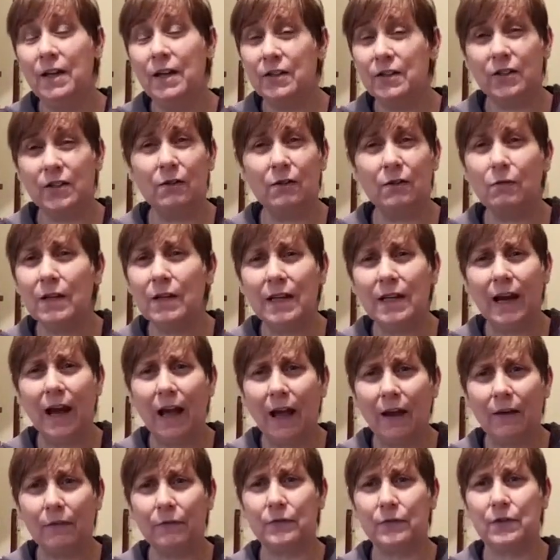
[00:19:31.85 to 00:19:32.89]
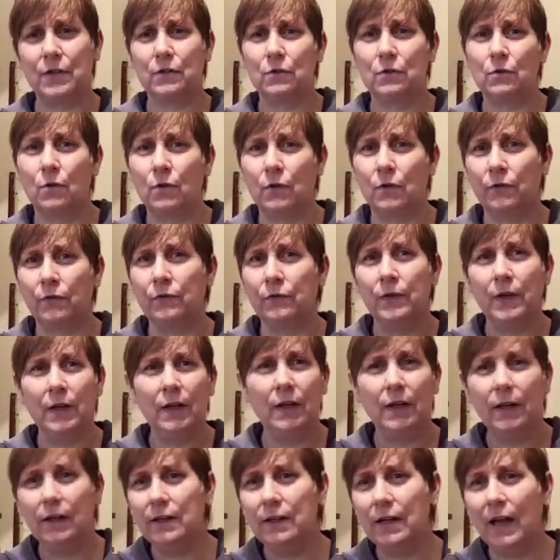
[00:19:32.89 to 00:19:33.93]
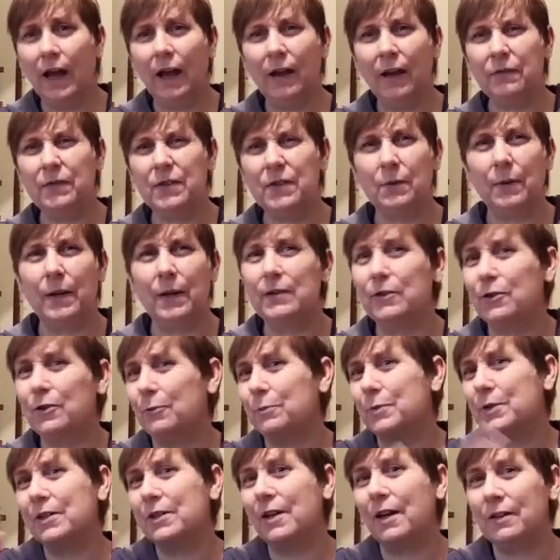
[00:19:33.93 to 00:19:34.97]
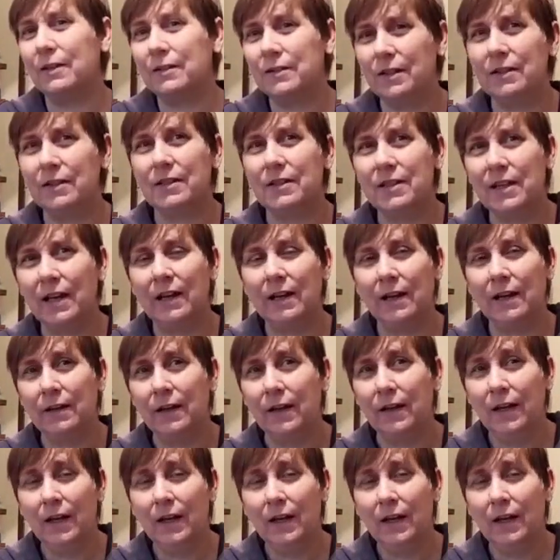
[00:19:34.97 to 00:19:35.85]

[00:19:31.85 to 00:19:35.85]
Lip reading: So you really have to sort of, you have to end up starting selling.